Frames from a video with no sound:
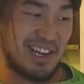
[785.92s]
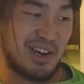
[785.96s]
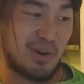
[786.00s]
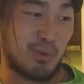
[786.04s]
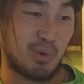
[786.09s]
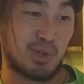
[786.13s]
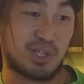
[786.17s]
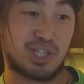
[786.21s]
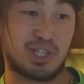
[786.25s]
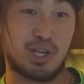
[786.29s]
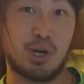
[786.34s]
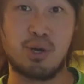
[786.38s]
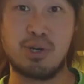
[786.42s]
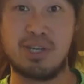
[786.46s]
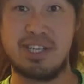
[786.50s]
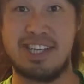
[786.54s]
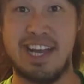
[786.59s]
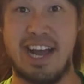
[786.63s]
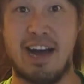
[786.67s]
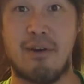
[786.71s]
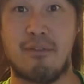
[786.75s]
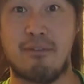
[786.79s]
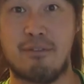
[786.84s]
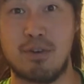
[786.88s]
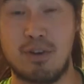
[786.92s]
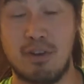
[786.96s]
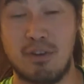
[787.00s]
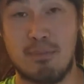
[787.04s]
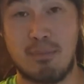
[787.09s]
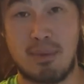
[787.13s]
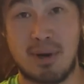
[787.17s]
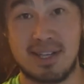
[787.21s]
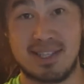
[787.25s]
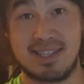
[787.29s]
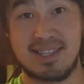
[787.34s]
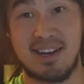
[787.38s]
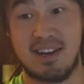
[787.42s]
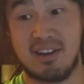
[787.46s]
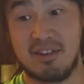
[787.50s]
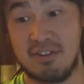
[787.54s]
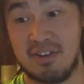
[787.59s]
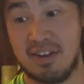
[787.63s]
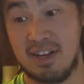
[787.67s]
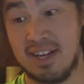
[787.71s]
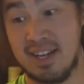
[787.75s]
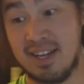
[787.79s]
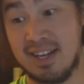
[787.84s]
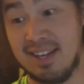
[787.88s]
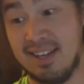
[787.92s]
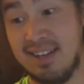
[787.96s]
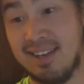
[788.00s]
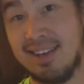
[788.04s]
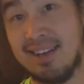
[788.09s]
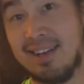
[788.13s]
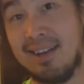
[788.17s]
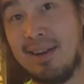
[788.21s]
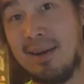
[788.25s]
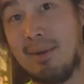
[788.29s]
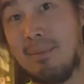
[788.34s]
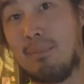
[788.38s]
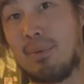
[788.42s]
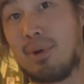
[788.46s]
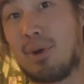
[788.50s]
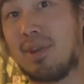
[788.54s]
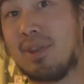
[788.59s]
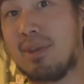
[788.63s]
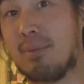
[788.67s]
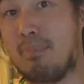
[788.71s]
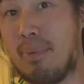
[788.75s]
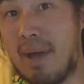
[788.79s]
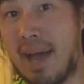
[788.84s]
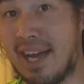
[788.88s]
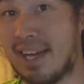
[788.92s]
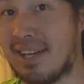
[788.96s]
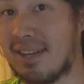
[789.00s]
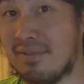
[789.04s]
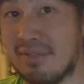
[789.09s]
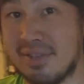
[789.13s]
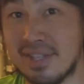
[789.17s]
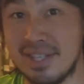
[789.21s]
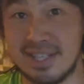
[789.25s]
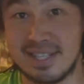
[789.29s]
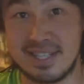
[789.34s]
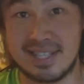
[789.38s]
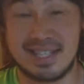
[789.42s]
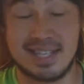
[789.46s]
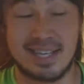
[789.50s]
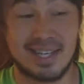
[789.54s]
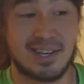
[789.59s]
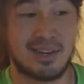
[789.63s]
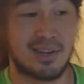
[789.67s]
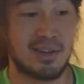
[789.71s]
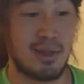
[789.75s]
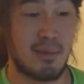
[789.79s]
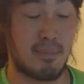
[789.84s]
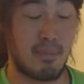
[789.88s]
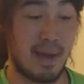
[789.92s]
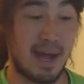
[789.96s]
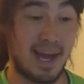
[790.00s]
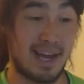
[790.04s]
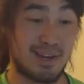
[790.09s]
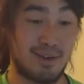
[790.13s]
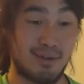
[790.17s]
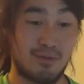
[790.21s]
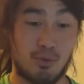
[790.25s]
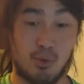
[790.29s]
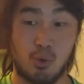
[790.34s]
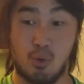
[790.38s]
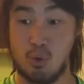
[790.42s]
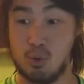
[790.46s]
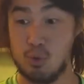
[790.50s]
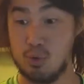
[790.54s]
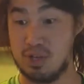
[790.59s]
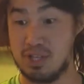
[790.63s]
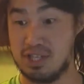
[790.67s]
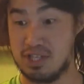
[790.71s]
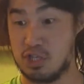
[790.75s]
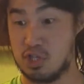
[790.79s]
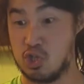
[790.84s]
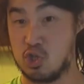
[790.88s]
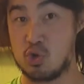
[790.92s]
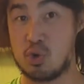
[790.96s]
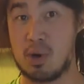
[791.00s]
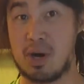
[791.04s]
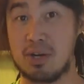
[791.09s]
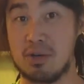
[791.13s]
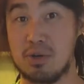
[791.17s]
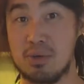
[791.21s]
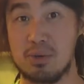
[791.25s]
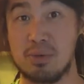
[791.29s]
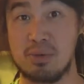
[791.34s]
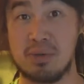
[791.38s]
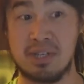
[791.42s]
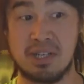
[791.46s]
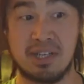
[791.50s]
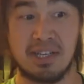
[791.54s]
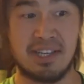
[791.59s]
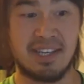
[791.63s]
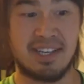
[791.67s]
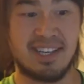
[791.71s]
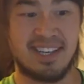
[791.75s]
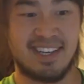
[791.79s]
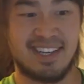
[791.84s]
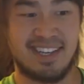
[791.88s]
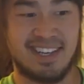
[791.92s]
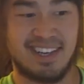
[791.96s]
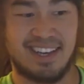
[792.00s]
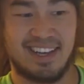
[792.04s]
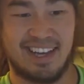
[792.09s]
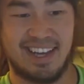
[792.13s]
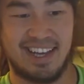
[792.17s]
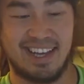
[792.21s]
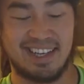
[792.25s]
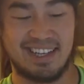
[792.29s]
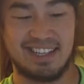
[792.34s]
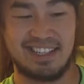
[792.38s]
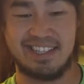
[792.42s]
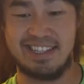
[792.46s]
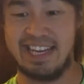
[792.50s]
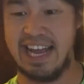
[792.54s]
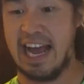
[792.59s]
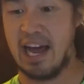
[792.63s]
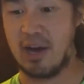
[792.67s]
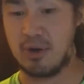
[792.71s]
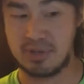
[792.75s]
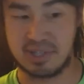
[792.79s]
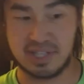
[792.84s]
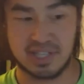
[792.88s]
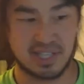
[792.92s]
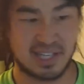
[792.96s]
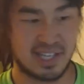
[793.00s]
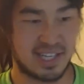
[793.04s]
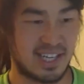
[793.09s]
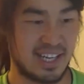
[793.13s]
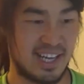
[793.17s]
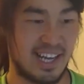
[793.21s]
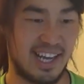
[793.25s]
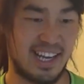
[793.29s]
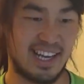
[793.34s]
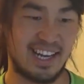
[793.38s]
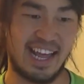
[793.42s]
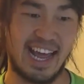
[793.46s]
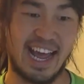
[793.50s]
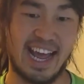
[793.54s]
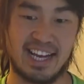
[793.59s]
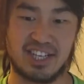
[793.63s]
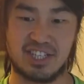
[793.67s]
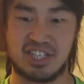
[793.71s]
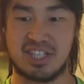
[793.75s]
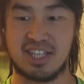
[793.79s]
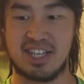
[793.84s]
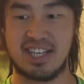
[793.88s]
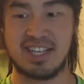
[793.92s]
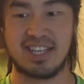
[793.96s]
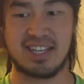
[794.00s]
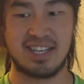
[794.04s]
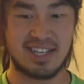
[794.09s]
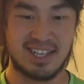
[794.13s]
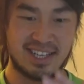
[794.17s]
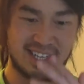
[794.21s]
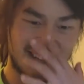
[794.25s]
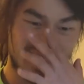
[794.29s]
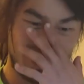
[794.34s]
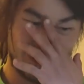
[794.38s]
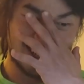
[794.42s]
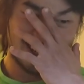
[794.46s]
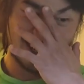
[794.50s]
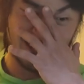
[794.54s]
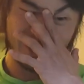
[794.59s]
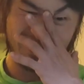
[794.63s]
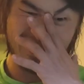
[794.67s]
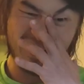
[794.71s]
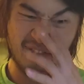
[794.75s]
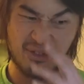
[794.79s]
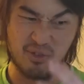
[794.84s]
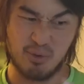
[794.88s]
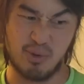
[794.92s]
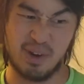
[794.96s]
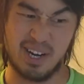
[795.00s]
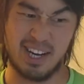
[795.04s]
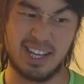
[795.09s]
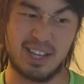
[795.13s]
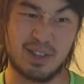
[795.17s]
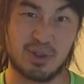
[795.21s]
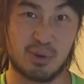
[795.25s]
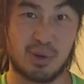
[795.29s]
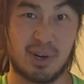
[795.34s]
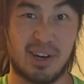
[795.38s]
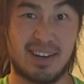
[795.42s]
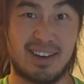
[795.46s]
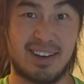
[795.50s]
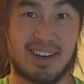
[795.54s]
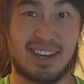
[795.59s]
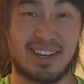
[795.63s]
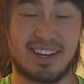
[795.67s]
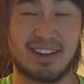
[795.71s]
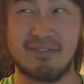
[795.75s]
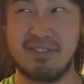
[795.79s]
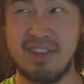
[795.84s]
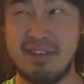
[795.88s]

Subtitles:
was so doubtful of myself. But on the back of this, on the back of all this struggle and doubt, and actually, I've never really thought, I've